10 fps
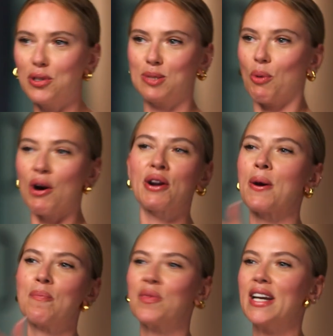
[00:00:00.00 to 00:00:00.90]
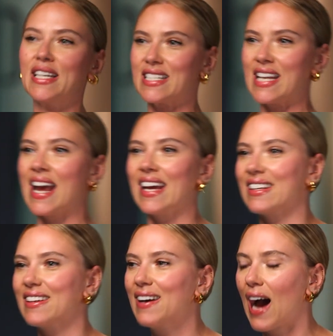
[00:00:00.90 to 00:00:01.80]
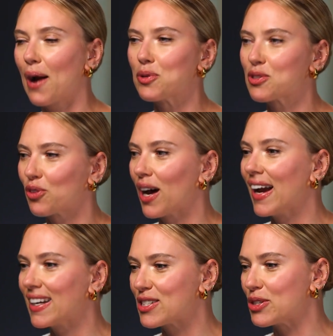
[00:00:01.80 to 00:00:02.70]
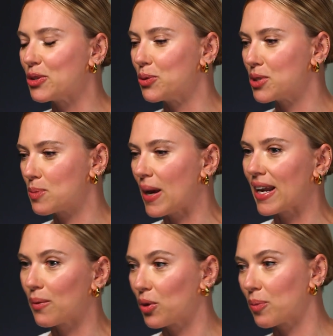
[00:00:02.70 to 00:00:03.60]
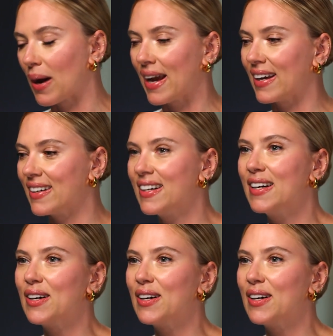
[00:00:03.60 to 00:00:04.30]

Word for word: postpartum date, I was flying to Spain and with my